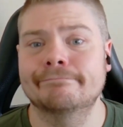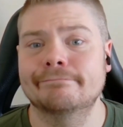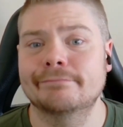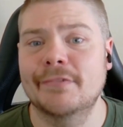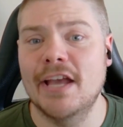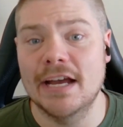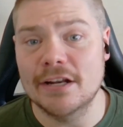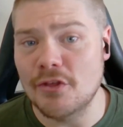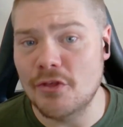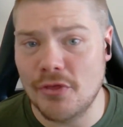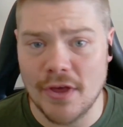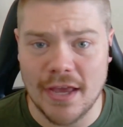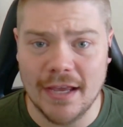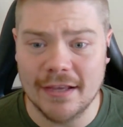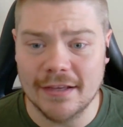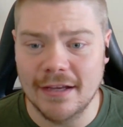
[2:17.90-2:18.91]
kind of
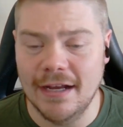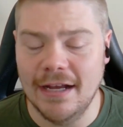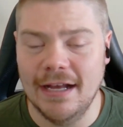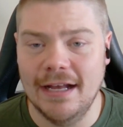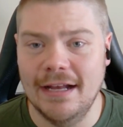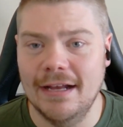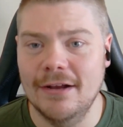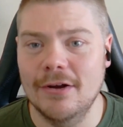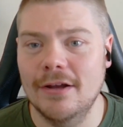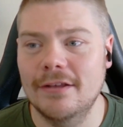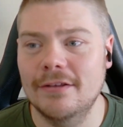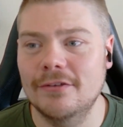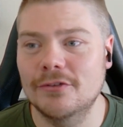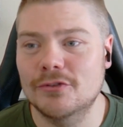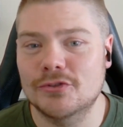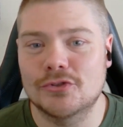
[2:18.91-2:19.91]
thing.
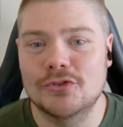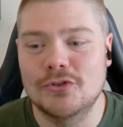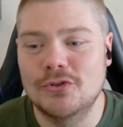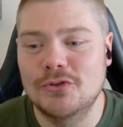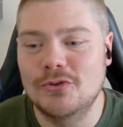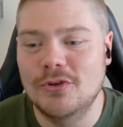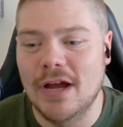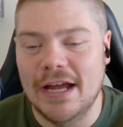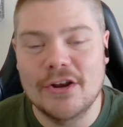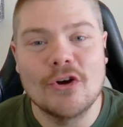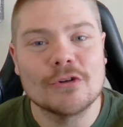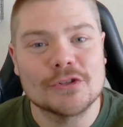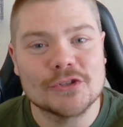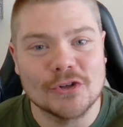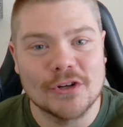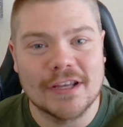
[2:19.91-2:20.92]
I know
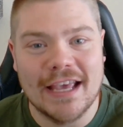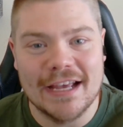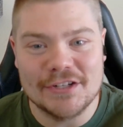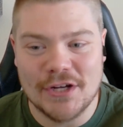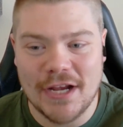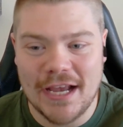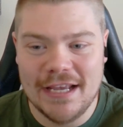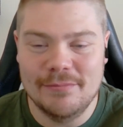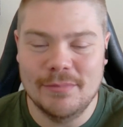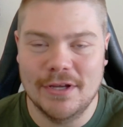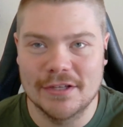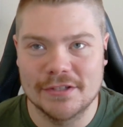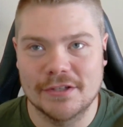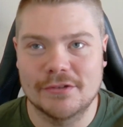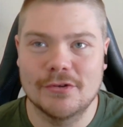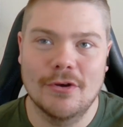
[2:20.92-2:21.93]
it's going to catch hate
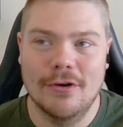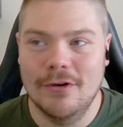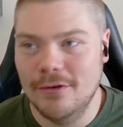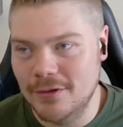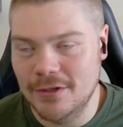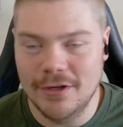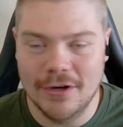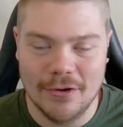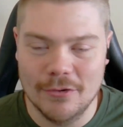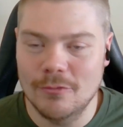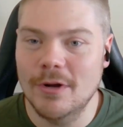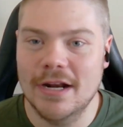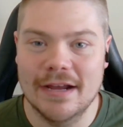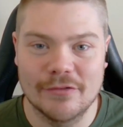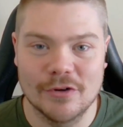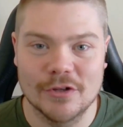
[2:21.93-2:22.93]
because it's,
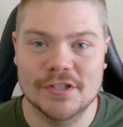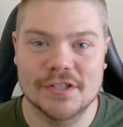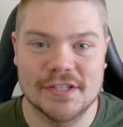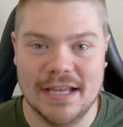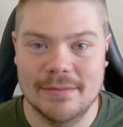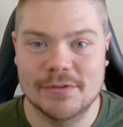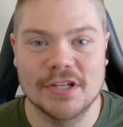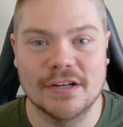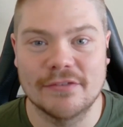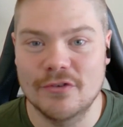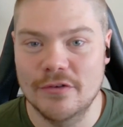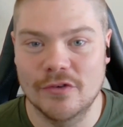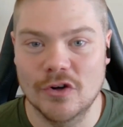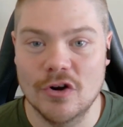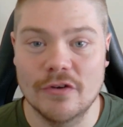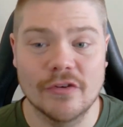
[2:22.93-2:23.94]
whatever, it's the same stuff
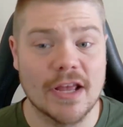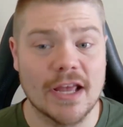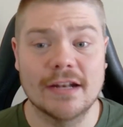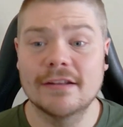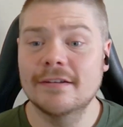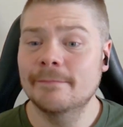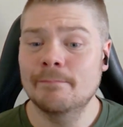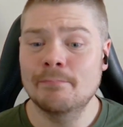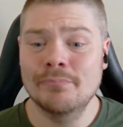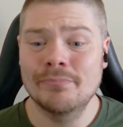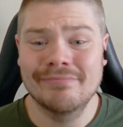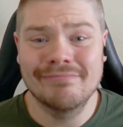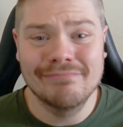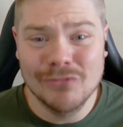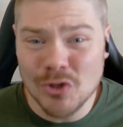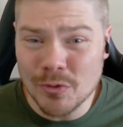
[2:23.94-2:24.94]
over and over again.
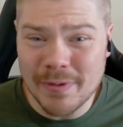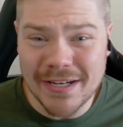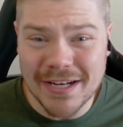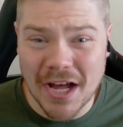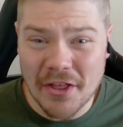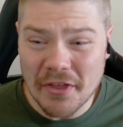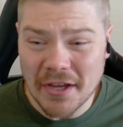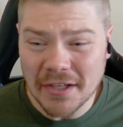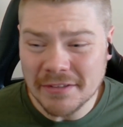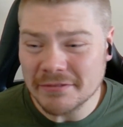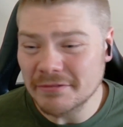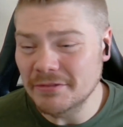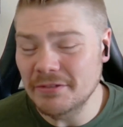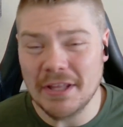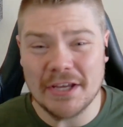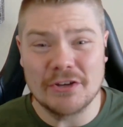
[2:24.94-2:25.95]
Could be nothing.
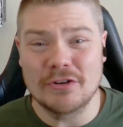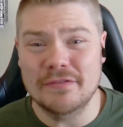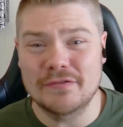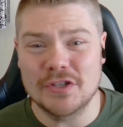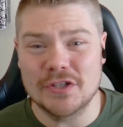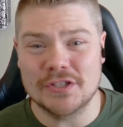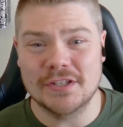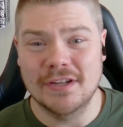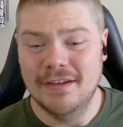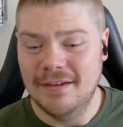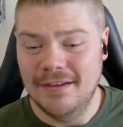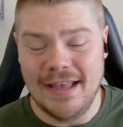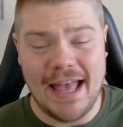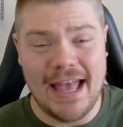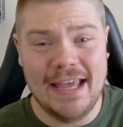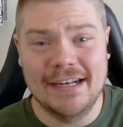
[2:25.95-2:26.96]
They could have just
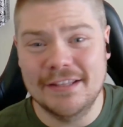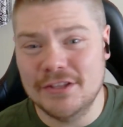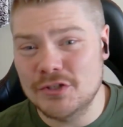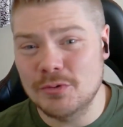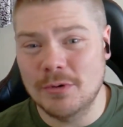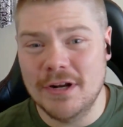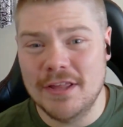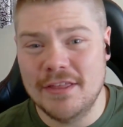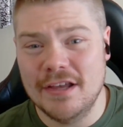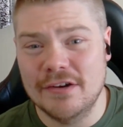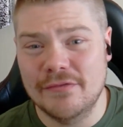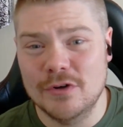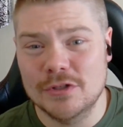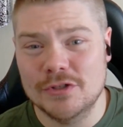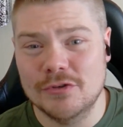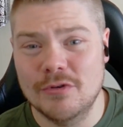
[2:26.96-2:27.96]
ended the 20th
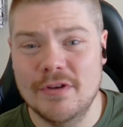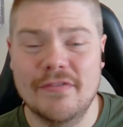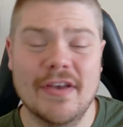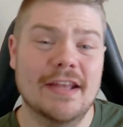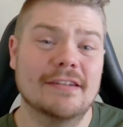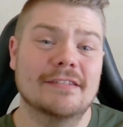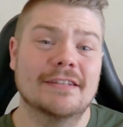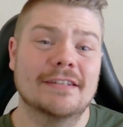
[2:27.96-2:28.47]
anniversary event,